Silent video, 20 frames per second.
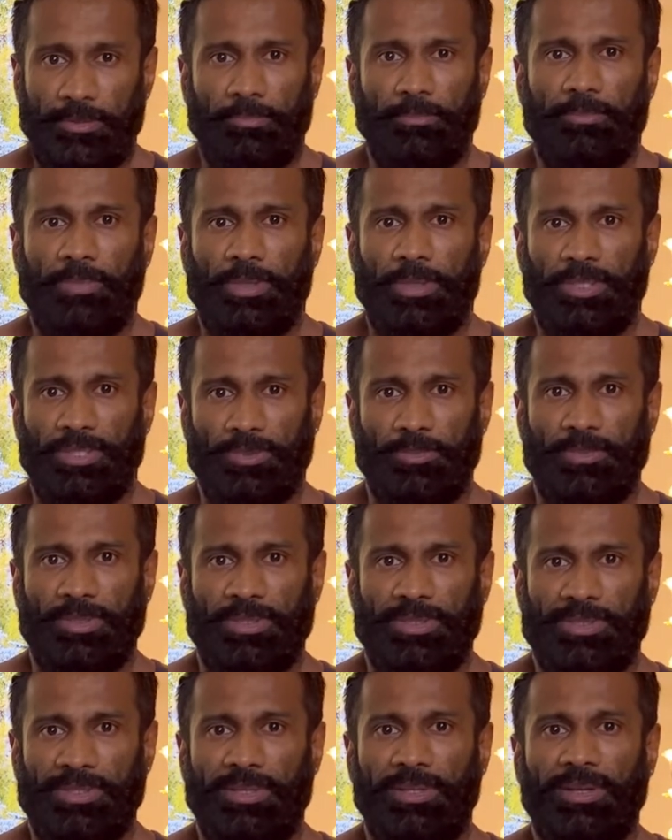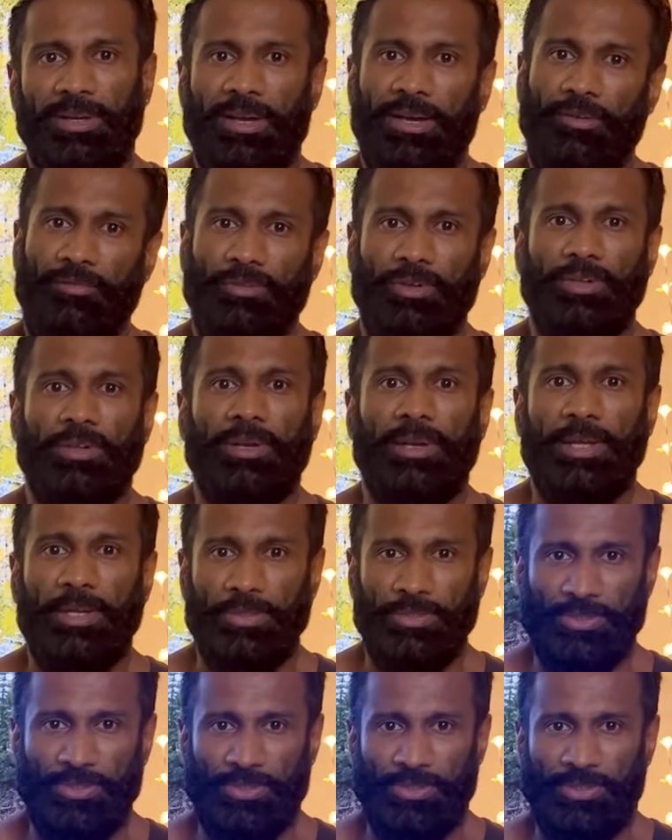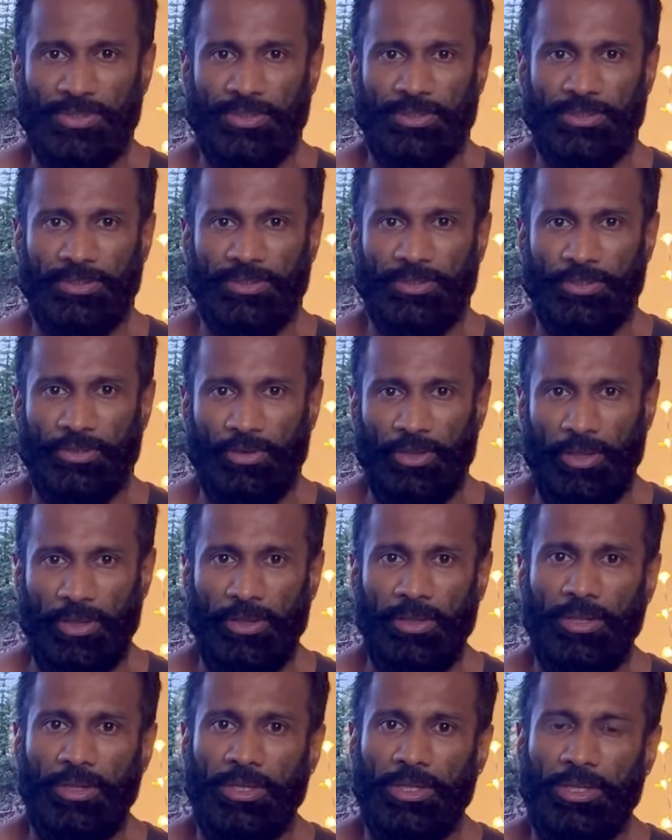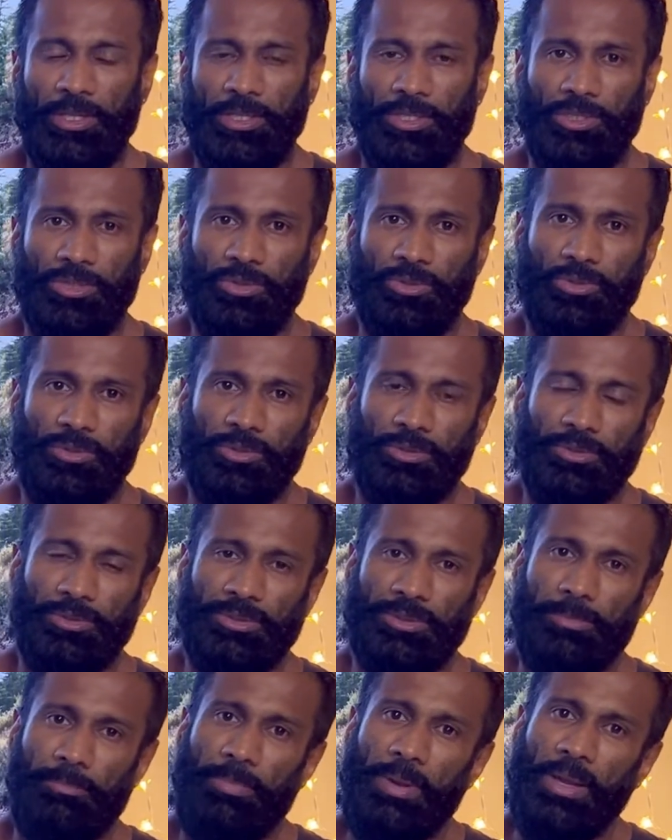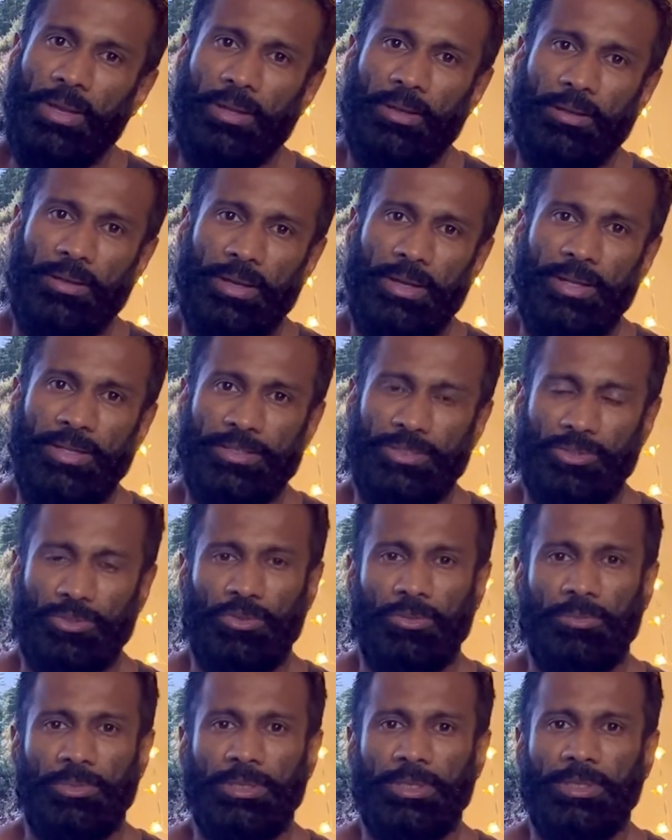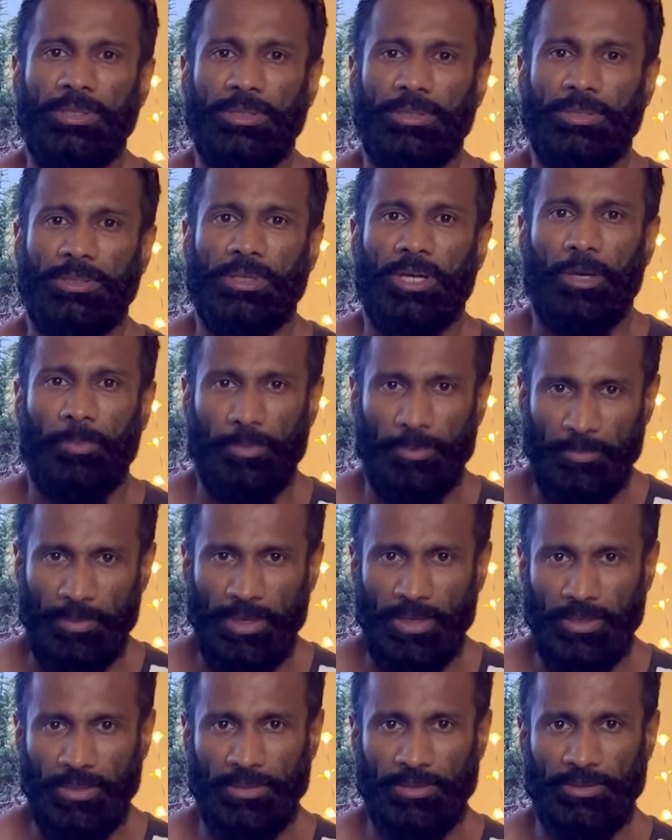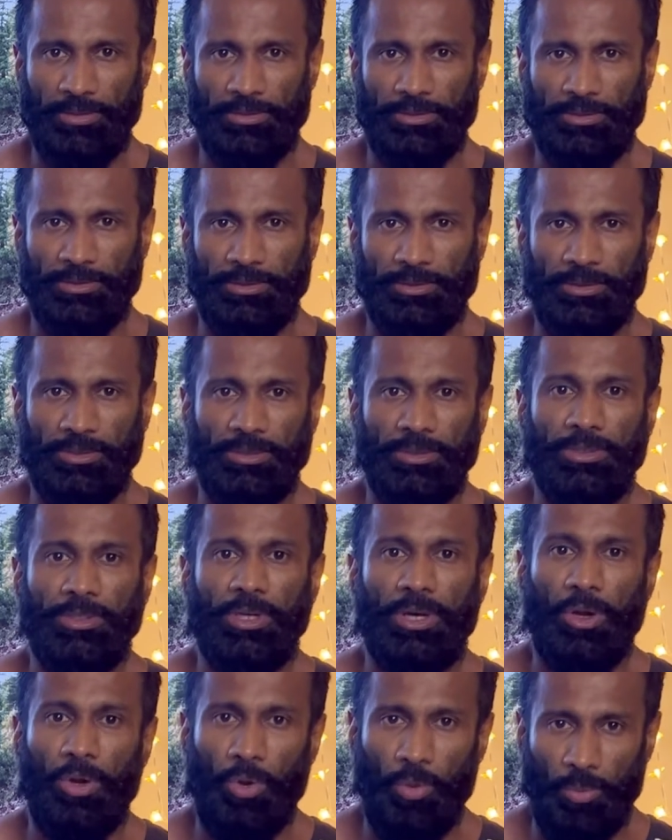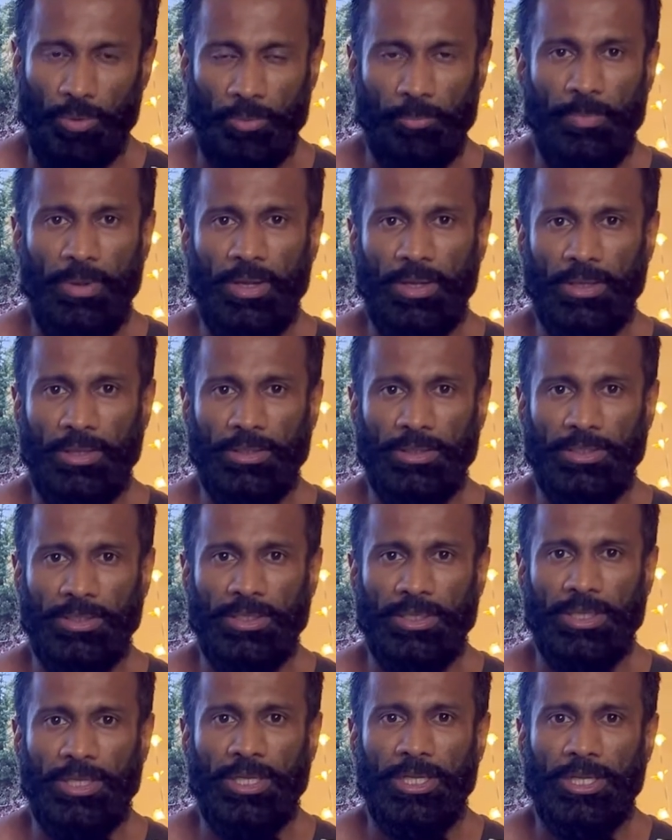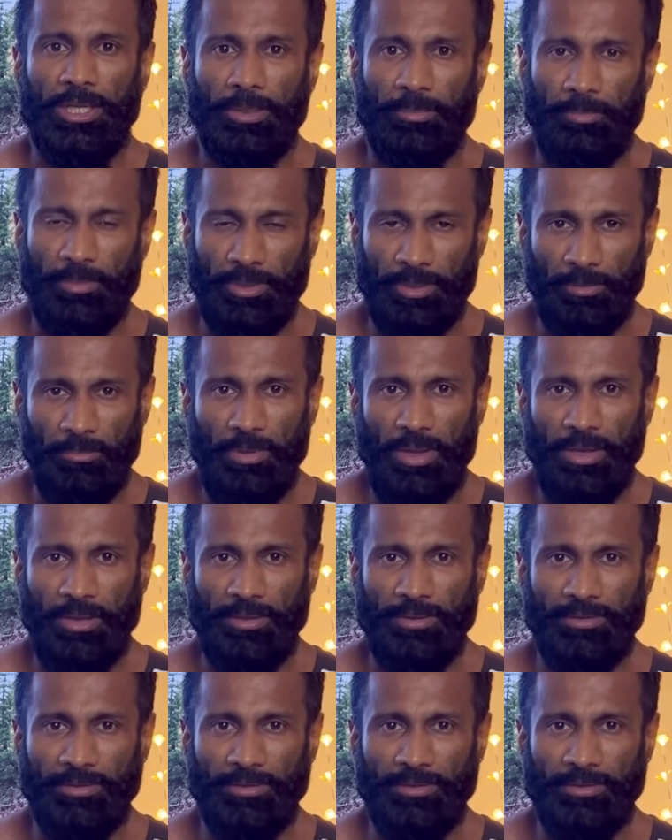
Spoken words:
biggest muscle after the legs. Okay, so the back has normally upper back, lower back, middle back.